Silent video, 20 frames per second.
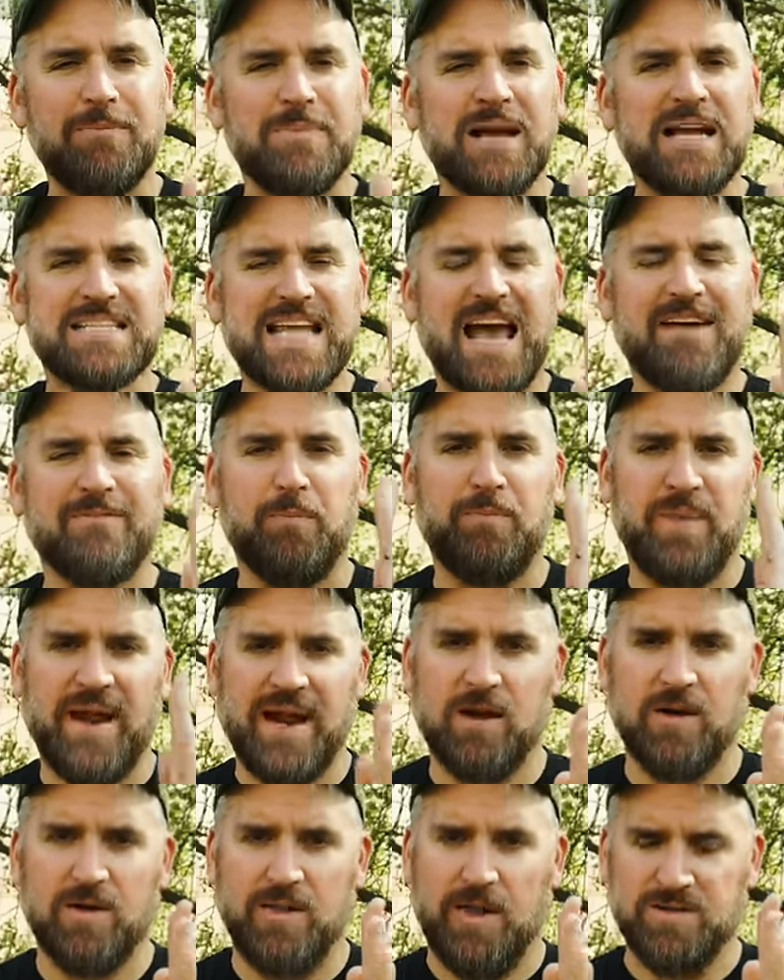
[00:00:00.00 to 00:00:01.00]
some guys have a
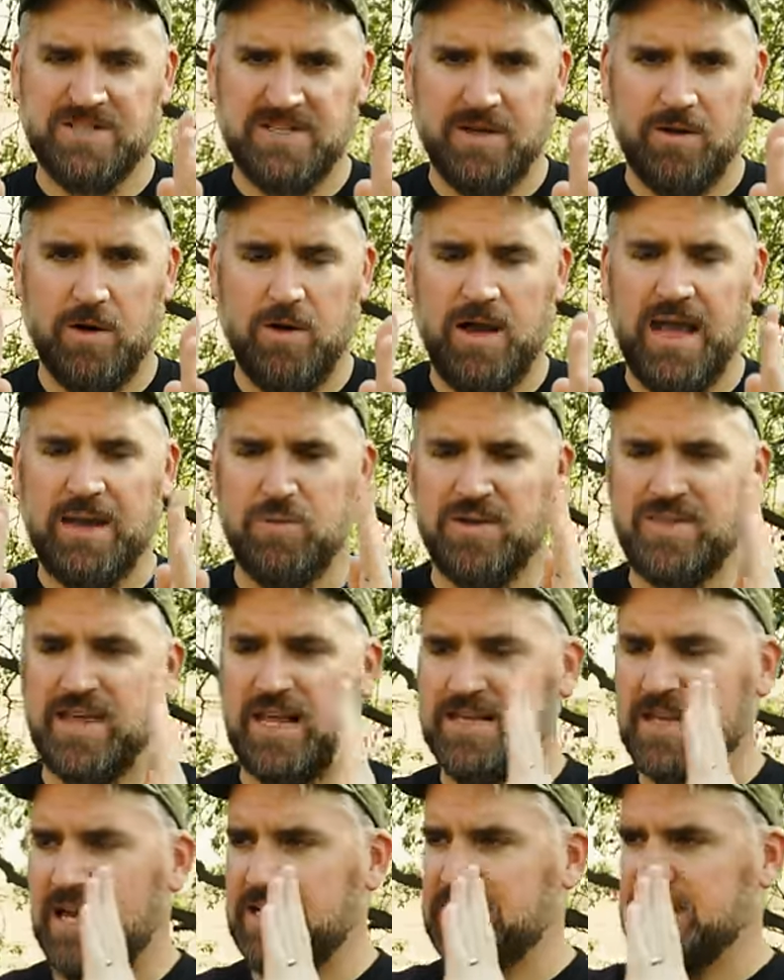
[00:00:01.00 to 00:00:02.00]
parallel zero, and what
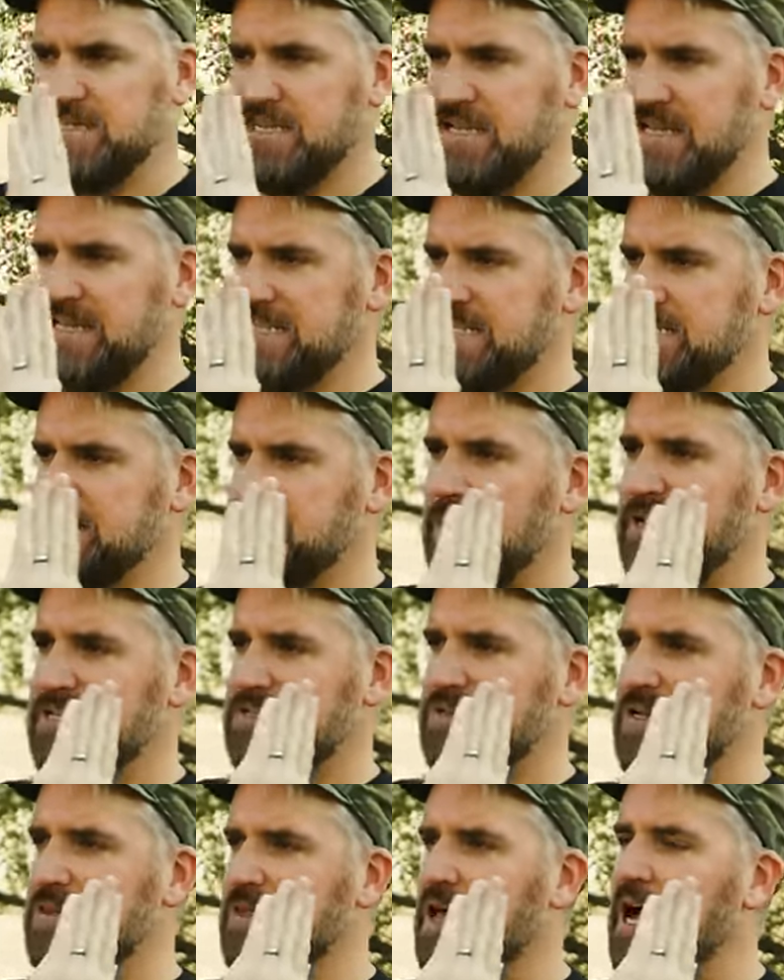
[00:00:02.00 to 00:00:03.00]
that does is it
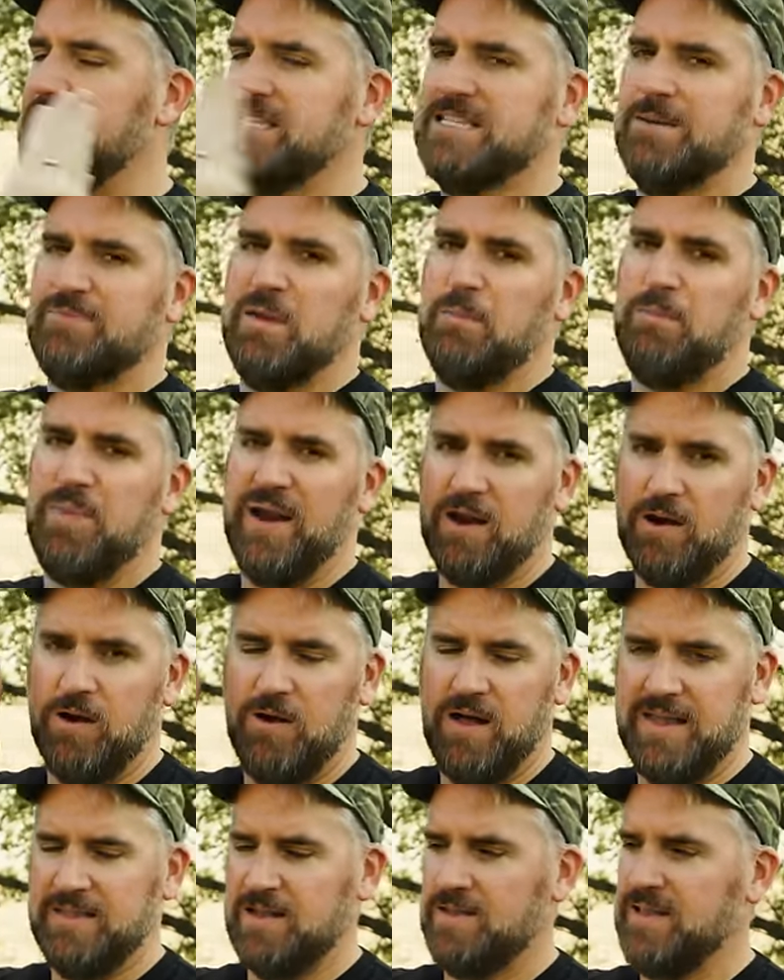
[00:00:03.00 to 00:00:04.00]
basically lines up the
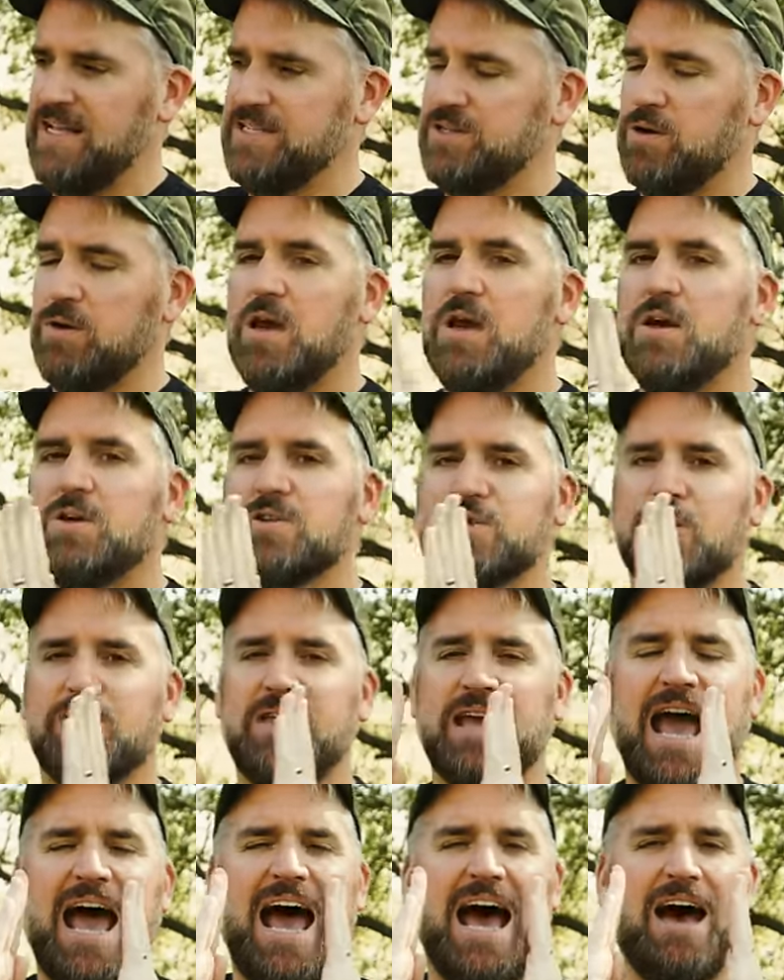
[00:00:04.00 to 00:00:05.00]
barrel and the laser so
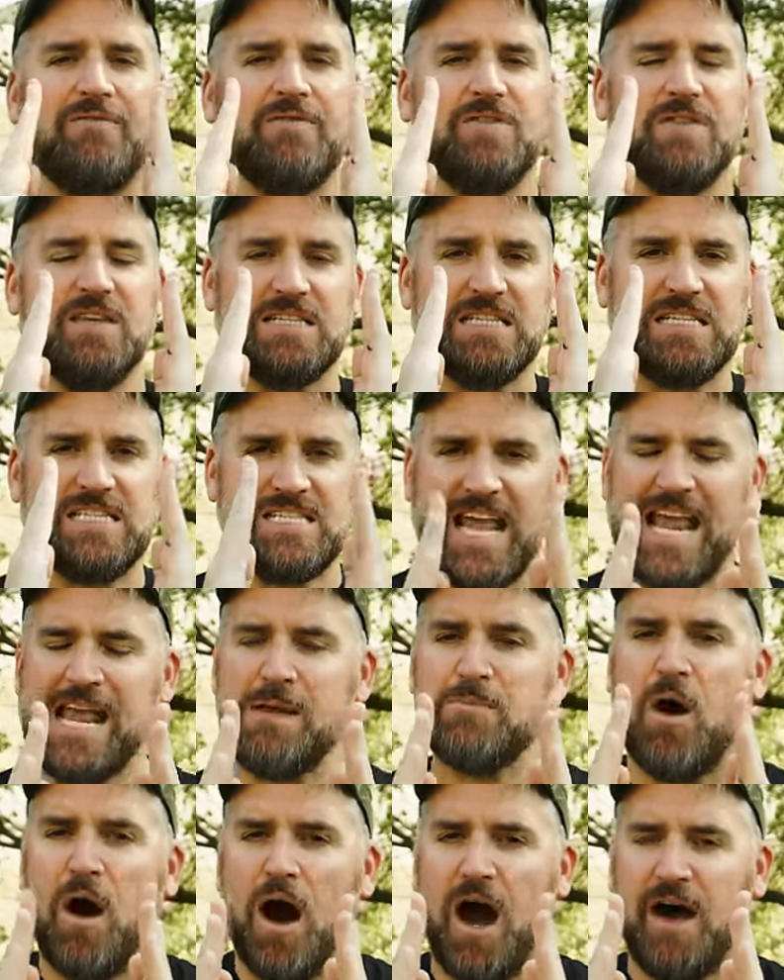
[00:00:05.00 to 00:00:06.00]
they have the
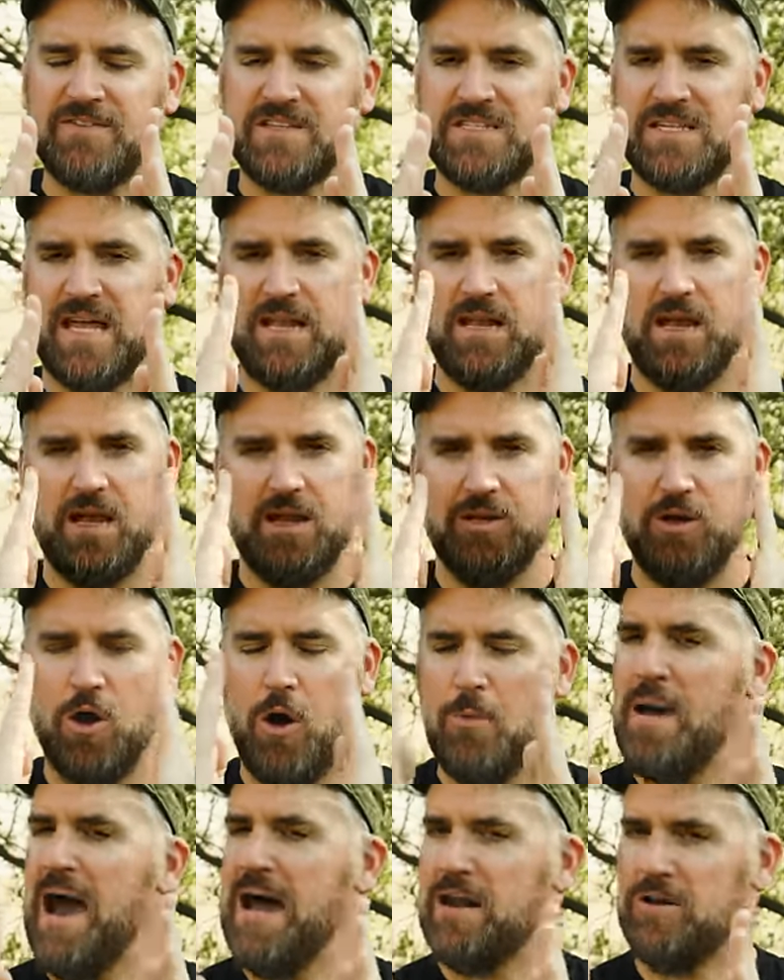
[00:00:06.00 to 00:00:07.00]
same offset
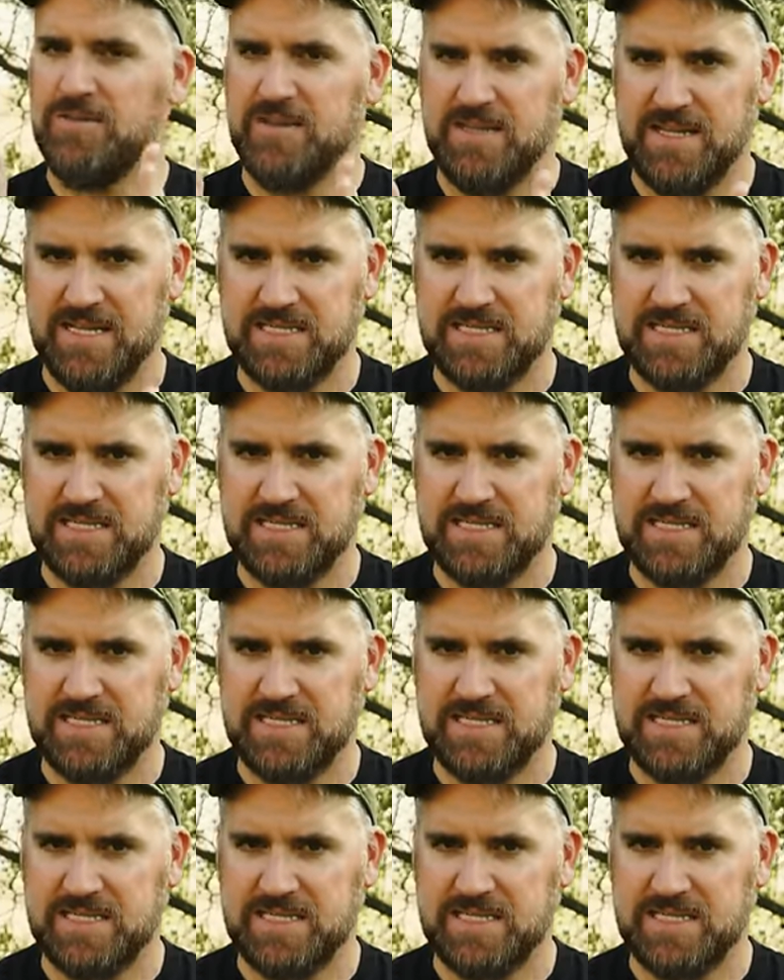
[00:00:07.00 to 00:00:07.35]
no matter the